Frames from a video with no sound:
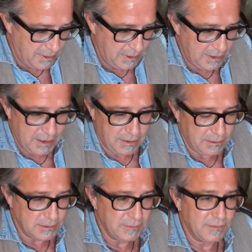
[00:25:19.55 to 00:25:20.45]
he had
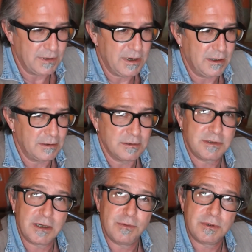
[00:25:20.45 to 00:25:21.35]
all different characters
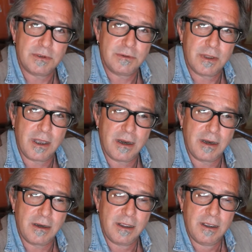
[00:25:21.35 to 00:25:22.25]
that he would do that.
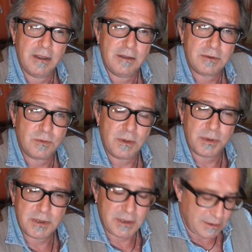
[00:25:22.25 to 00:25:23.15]
And this one
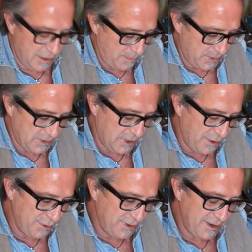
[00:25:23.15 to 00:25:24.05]
particular
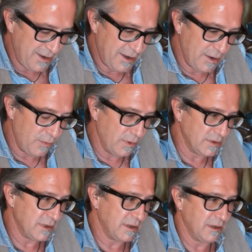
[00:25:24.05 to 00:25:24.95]
episode
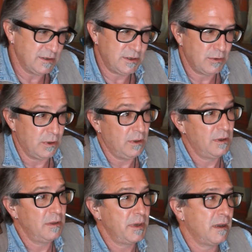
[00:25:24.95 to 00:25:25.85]
was a show
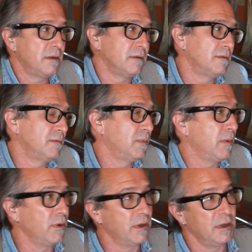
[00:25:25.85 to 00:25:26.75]
all about
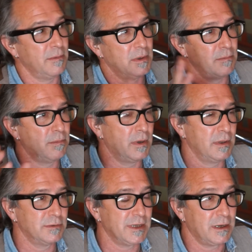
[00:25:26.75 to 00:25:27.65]
bubble gum, and
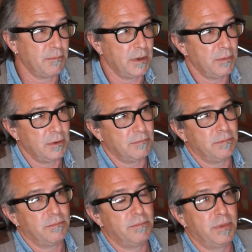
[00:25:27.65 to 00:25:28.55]
there was like a bubble
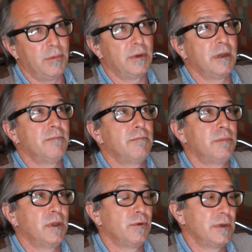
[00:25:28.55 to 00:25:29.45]
gum
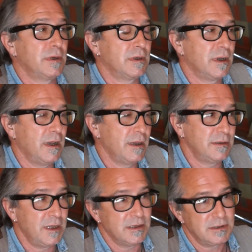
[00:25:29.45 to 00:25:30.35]
blowing
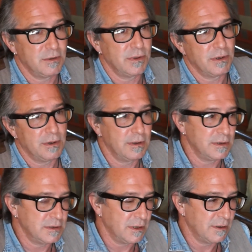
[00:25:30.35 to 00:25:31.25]
contest going on in
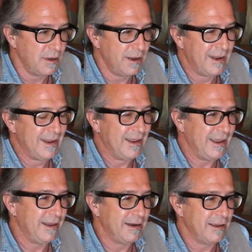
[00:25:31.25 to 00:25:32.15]
the show,
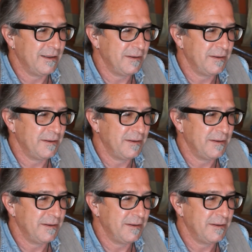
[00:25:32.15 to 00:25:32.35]
and